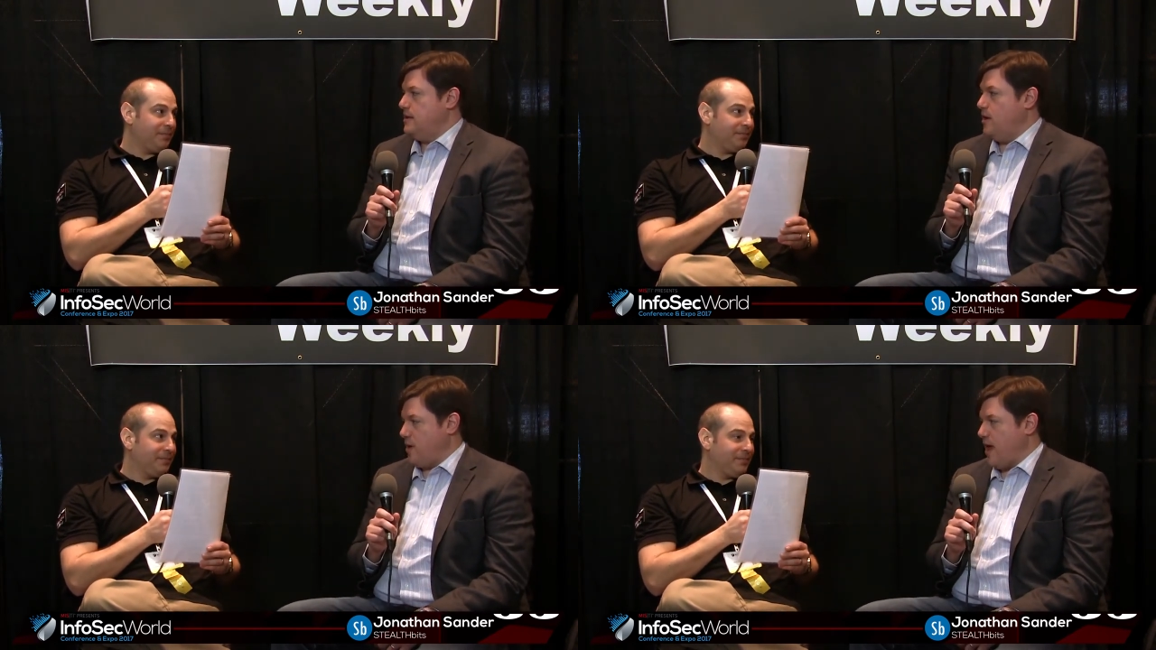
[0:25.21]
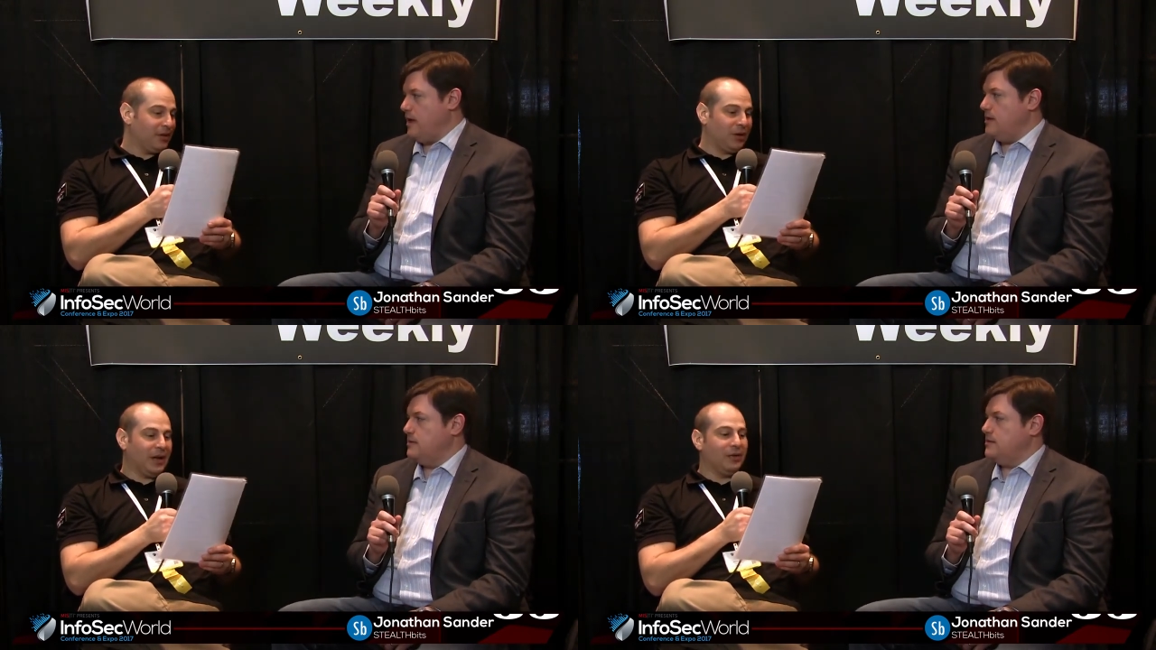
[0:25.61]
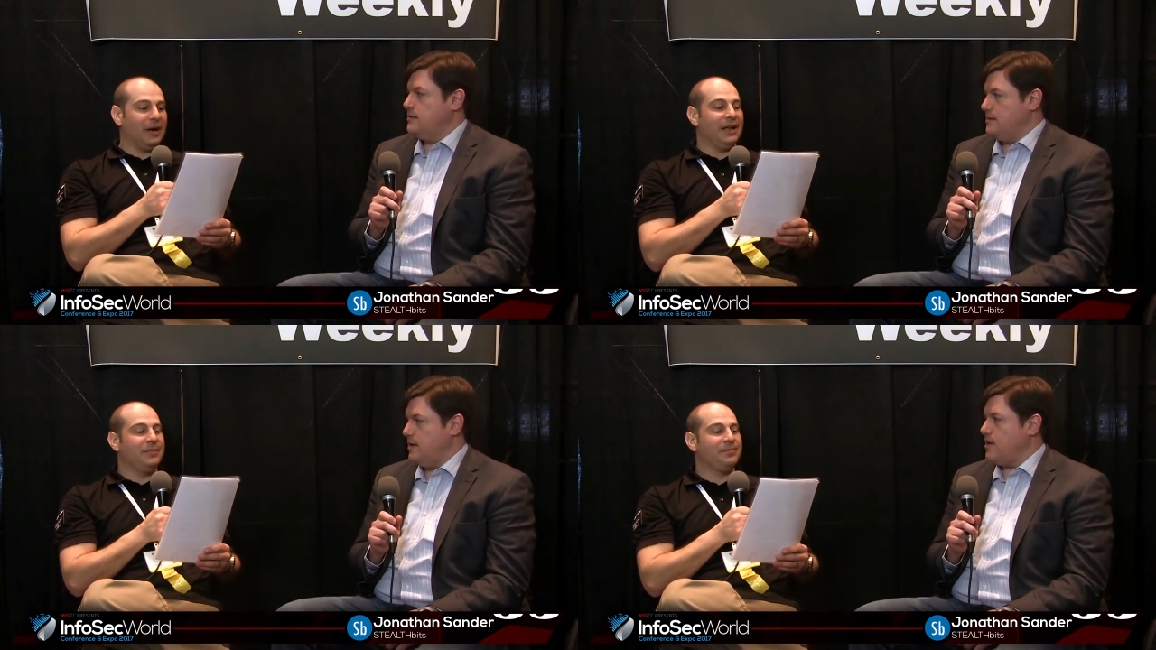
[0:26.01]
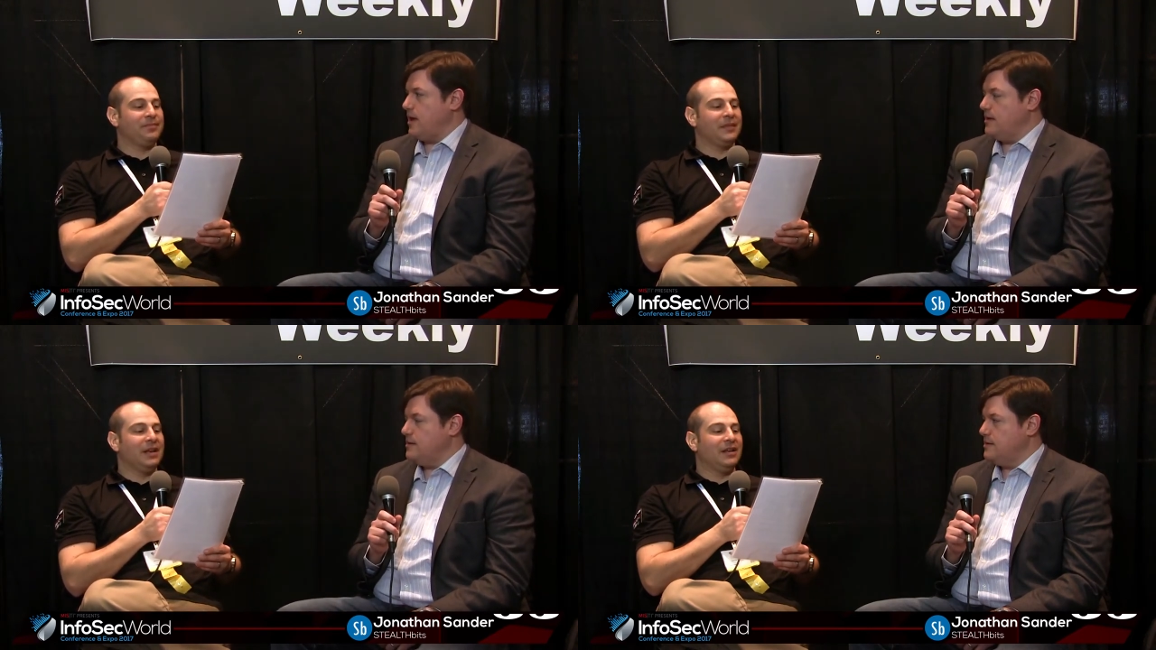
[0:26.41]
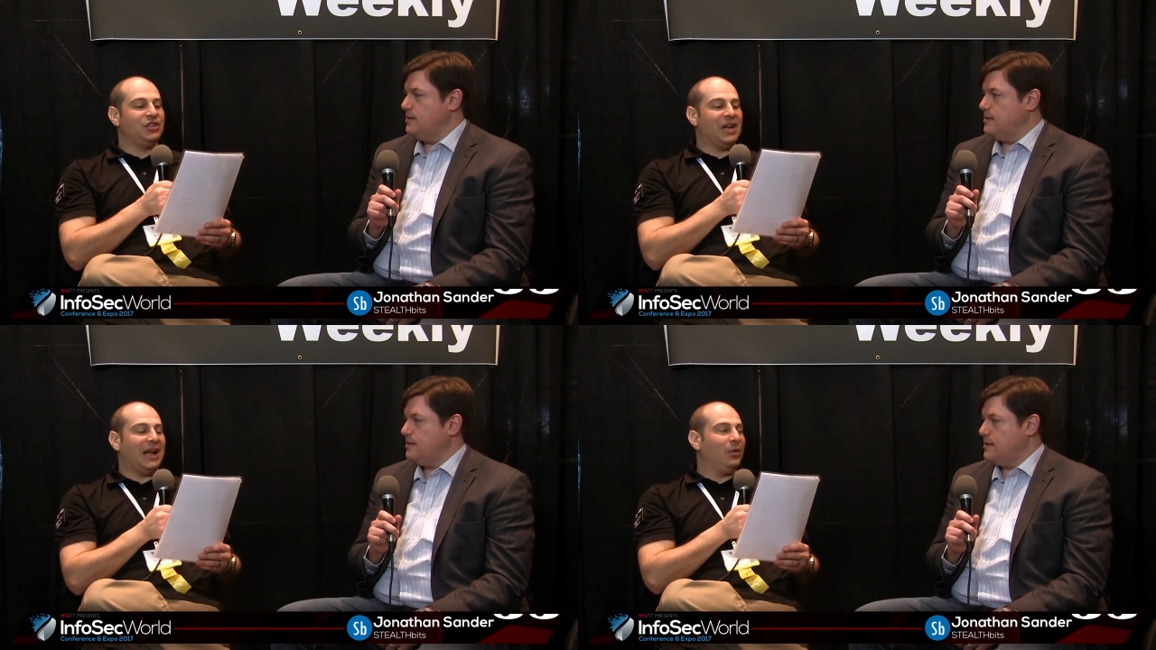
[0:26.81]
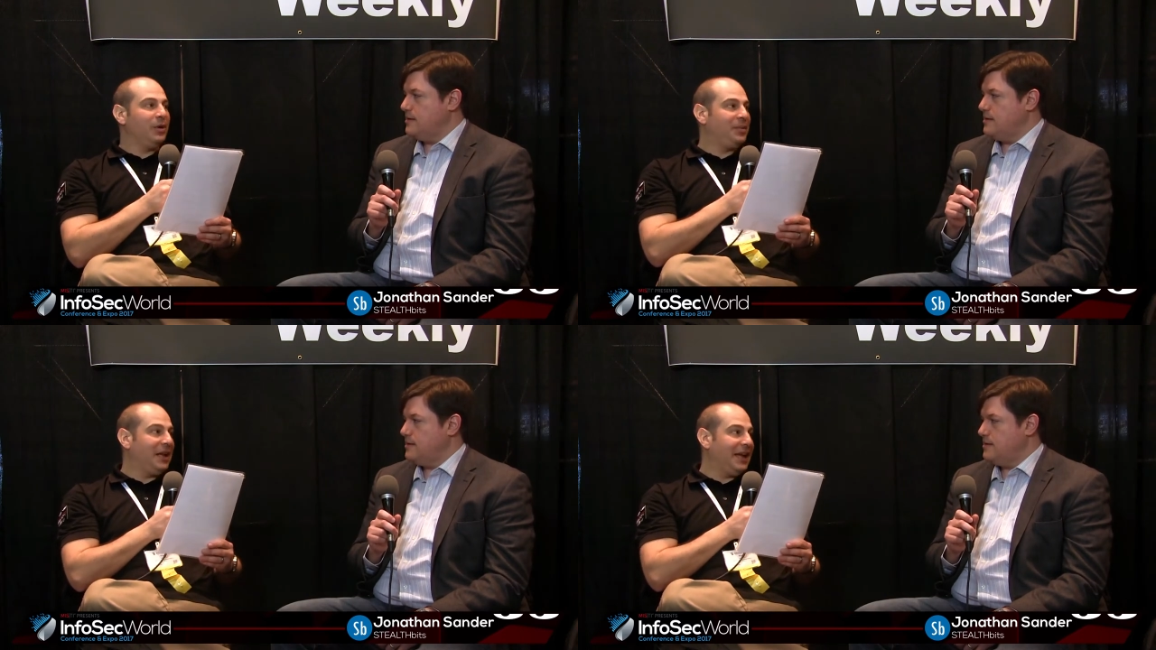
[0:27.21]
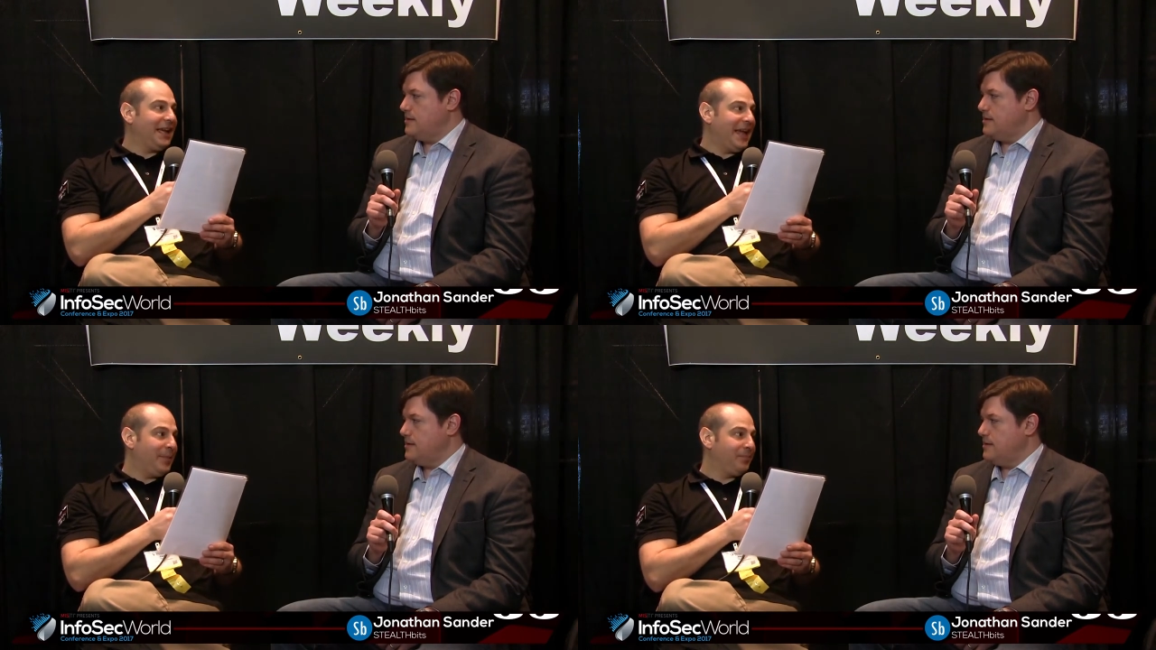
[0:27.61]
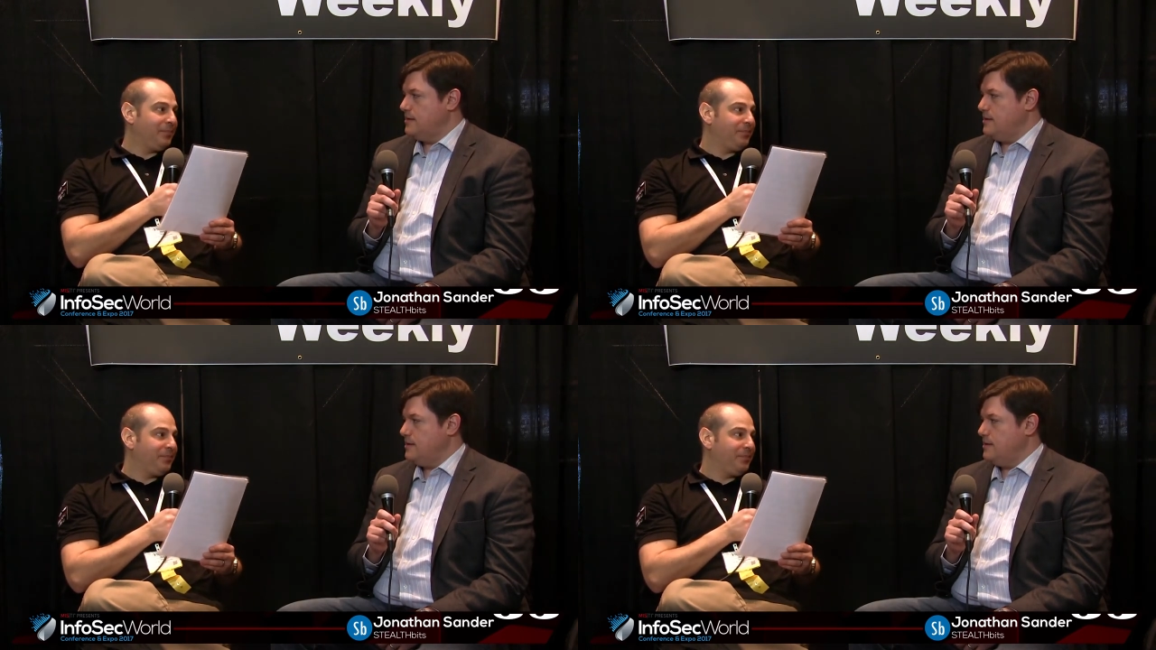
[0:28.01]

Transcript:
Speaker 1: Okay. Okay, you ready? Okay. Shall we play a game?